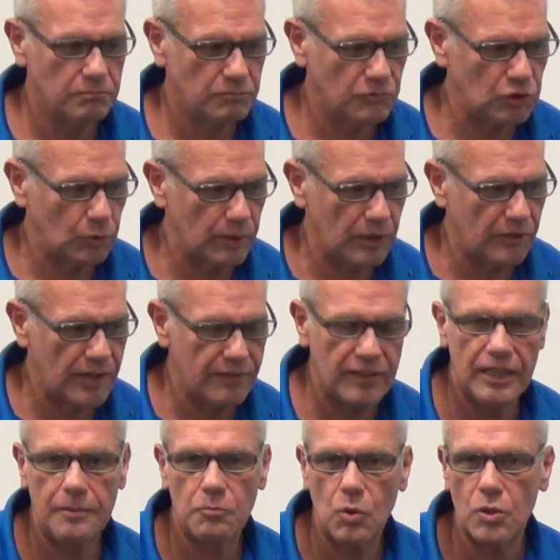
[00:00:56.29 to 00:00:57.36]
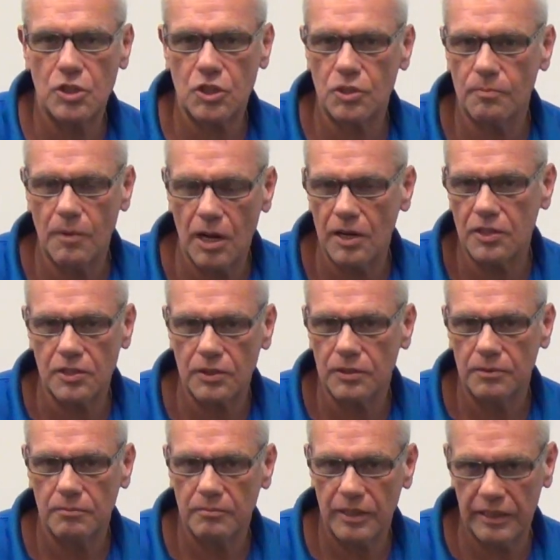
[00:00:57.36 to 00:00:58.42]
So we don't have any moisture monitor
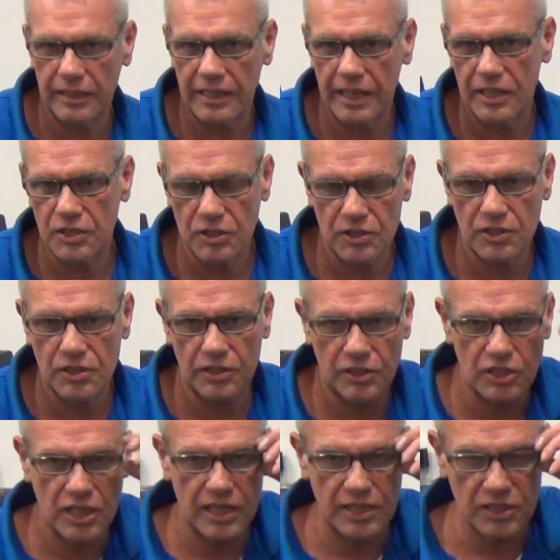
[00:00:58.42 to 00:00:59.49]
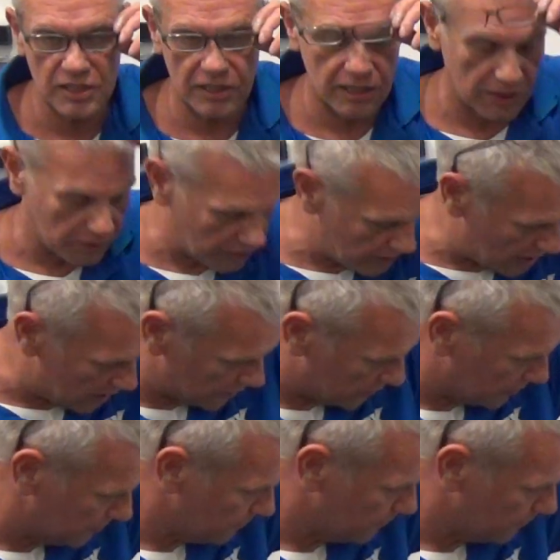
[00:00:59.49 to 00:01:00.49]
indications to change to tell the doctor.